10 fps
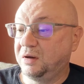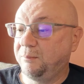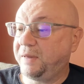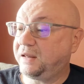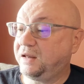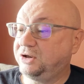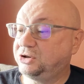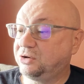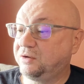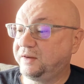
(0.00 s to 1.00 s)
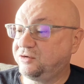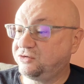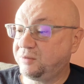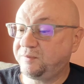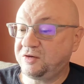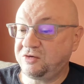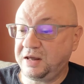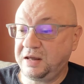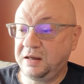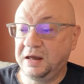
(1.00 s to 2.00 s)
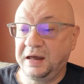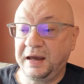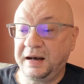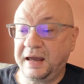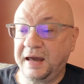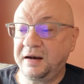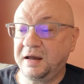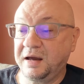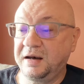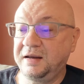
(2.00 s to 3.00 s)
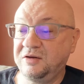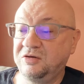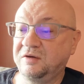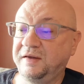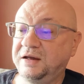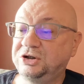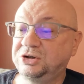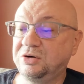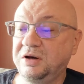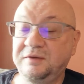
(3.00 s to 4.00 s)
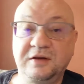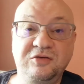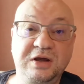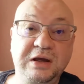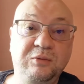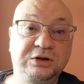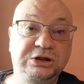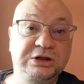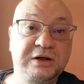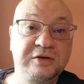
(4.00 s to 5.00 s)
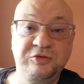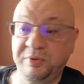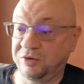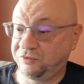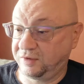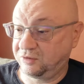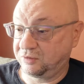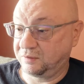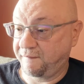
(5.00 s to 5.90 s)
making sure they sipped the tea, and added honey until they assured it the tea was just perfect.